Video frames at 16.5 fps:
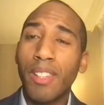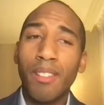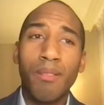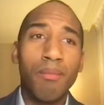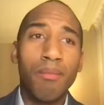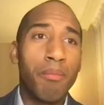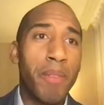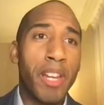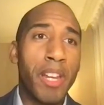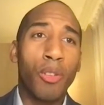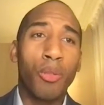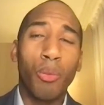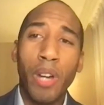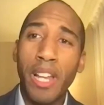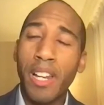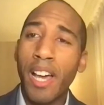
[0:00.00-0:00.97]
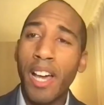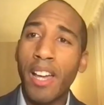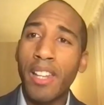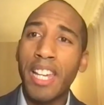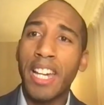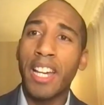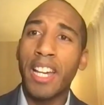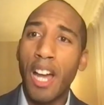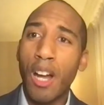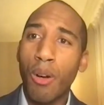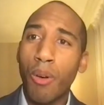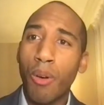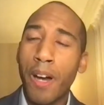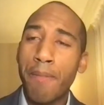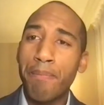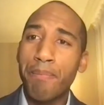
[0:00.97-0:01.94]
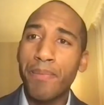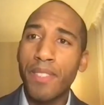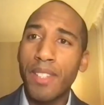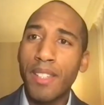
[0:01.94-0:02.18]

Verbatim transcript: in Venezuela, Nicaragua.